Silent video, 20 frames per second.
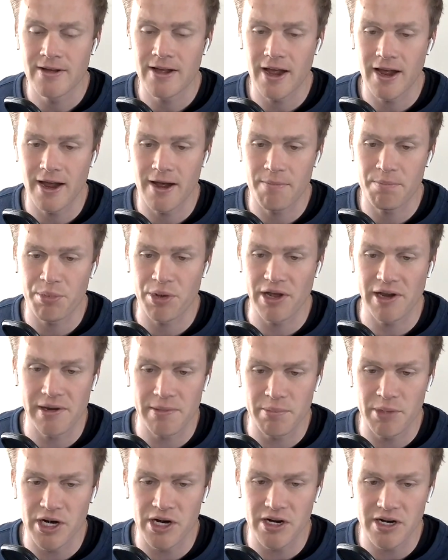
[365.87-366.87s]
But in a
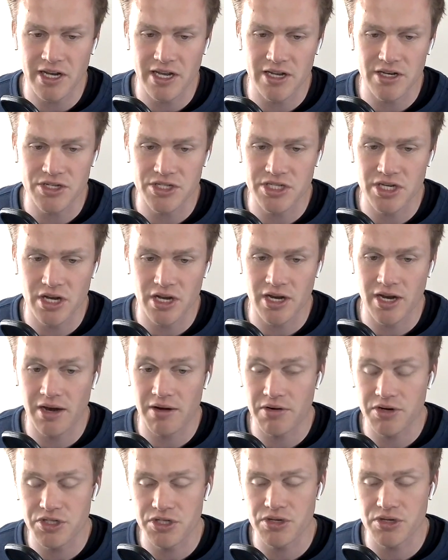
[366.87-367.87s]
market, in certain
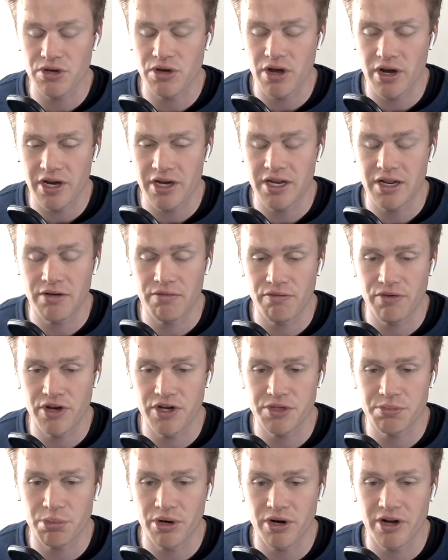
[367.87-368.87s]
areas, you kind of need a
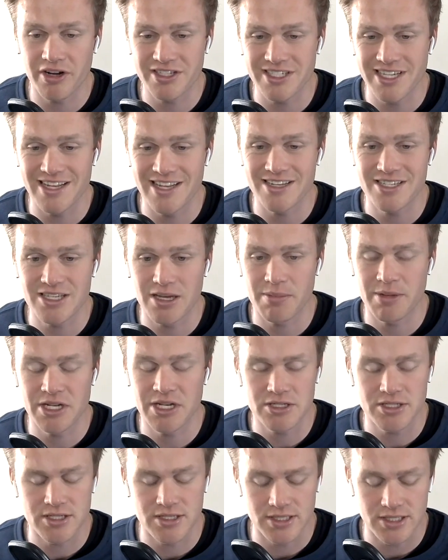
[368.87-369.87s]
finished product in some
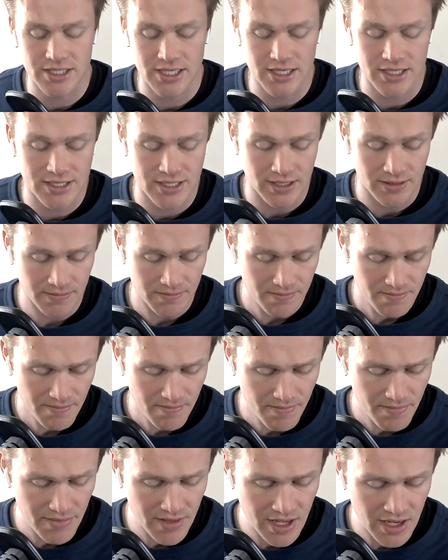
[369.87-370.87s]
instances,
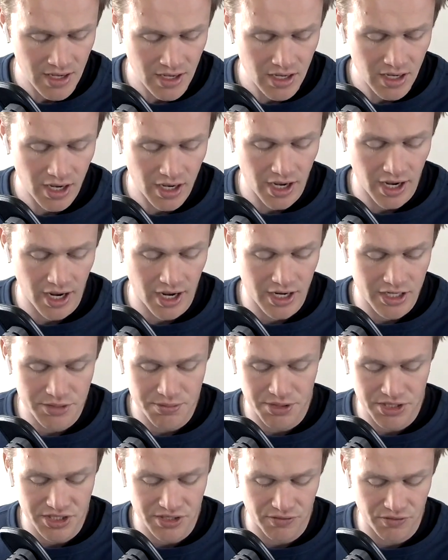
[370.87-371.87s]

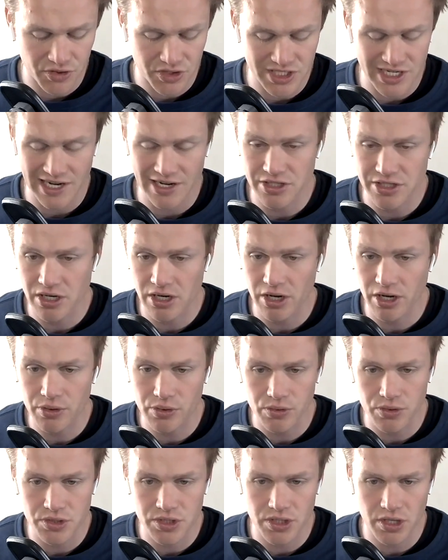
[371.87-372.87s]
especially if you're selling to
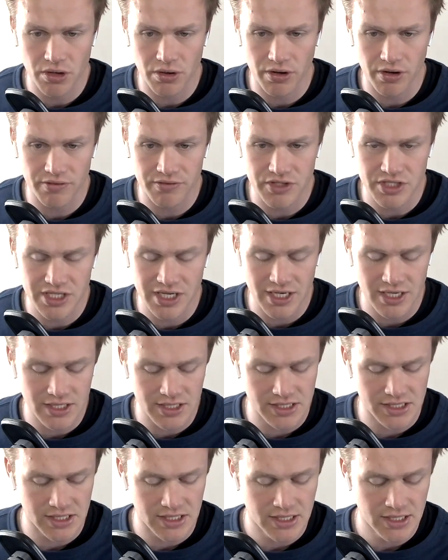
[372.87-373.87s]
locals and not
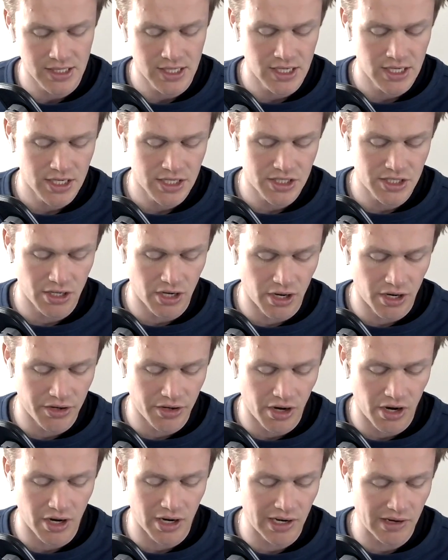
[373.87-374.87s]
overseas. So I'd
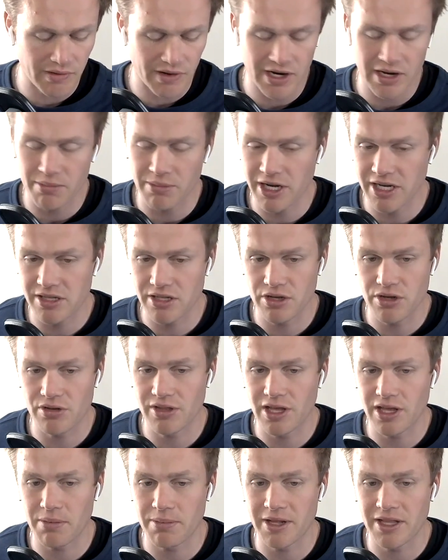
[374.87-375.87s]
highly recommend that you
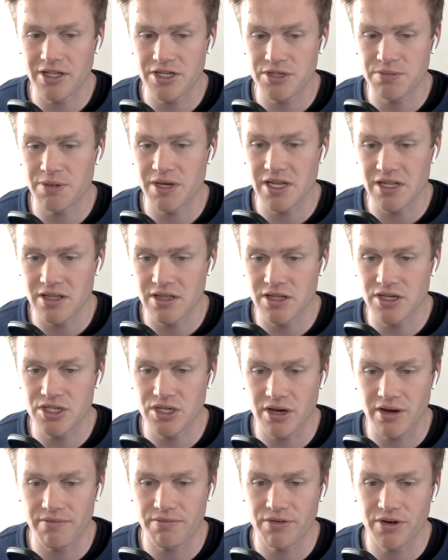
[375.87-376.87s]
think about the speed and the
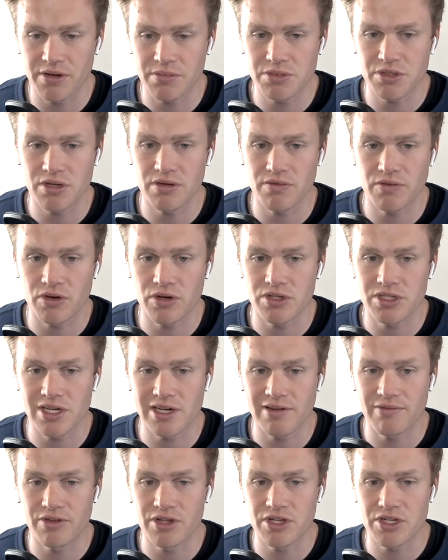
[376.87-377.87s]
timeframes that you've got to
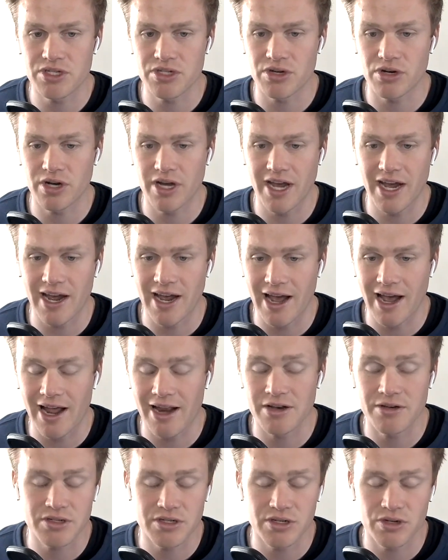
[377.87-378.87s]
deliver the stock at,
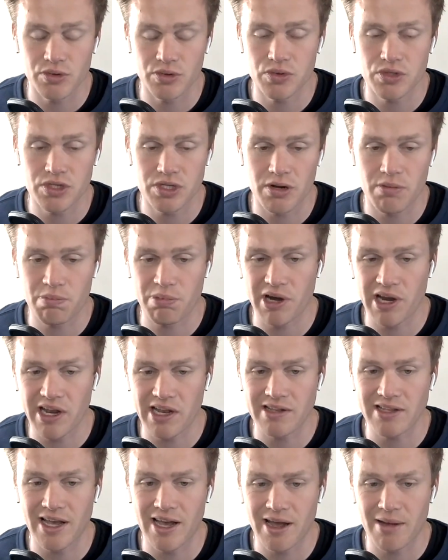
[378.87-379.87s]
and also
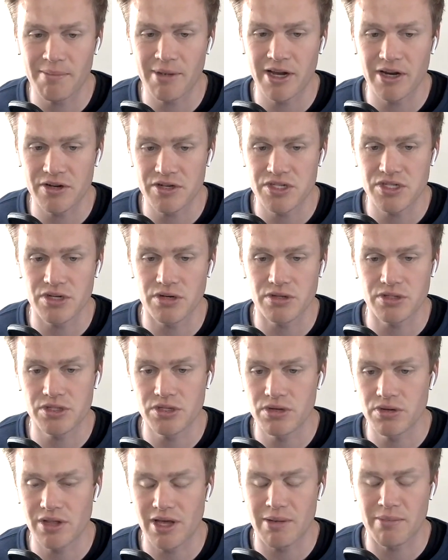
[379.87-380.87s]
bringing that amount of stock
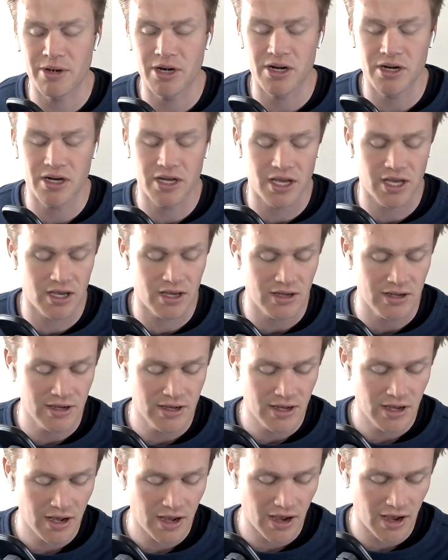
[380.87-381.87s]
to that market
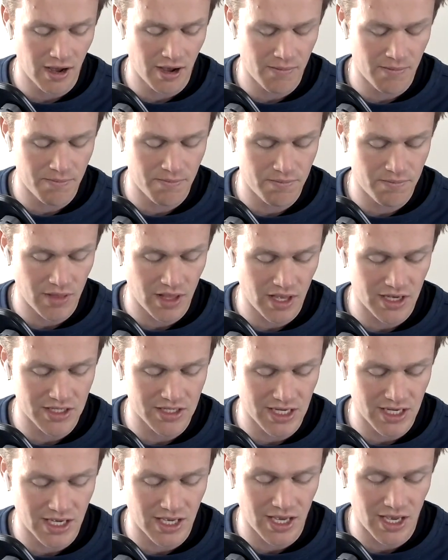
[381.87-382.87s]
is
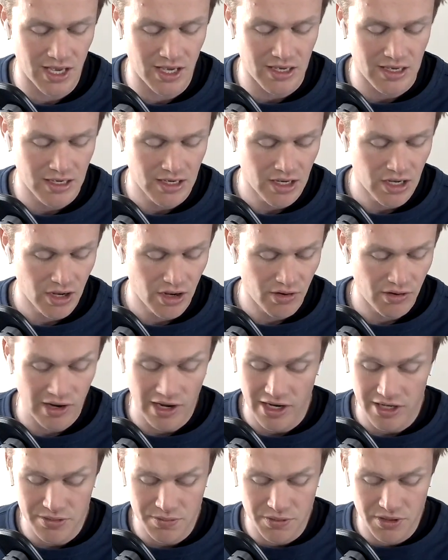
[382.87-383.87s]
a key.
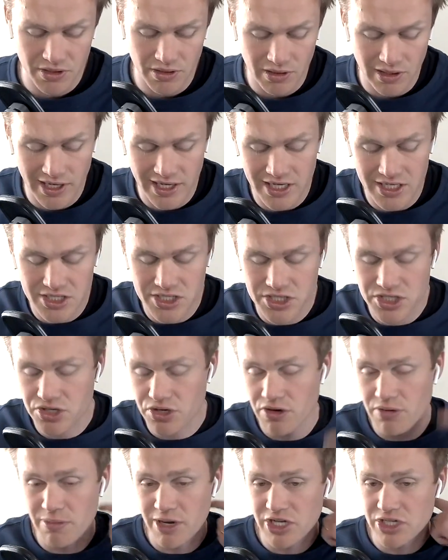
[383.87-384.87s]
Last but not least,
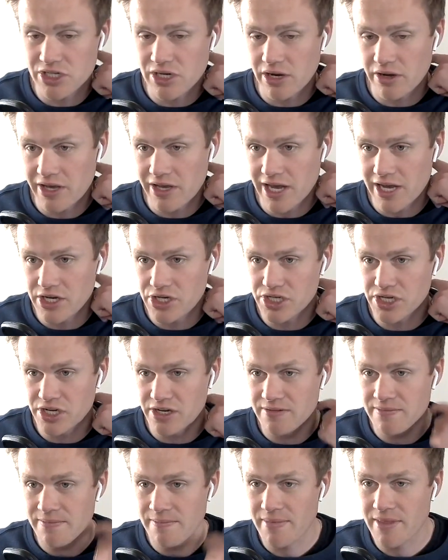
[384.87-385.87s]
Stuart mentioned
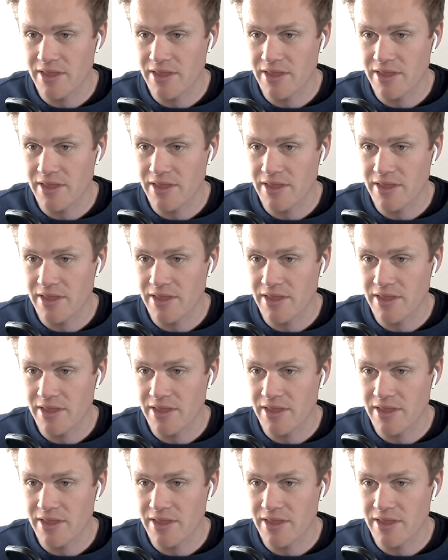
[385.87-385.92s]
location.